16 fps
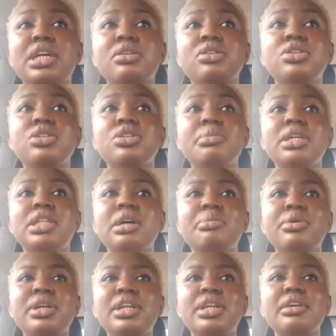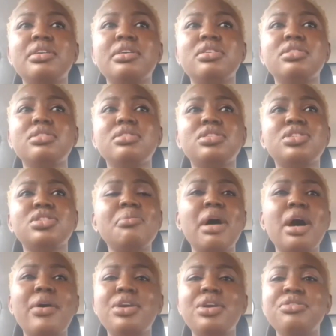I was going to meet them, but
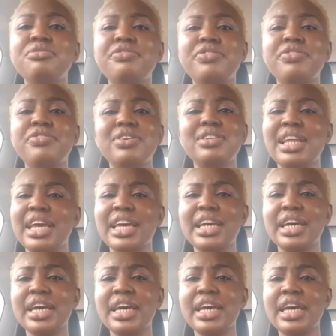somehow I don't feel like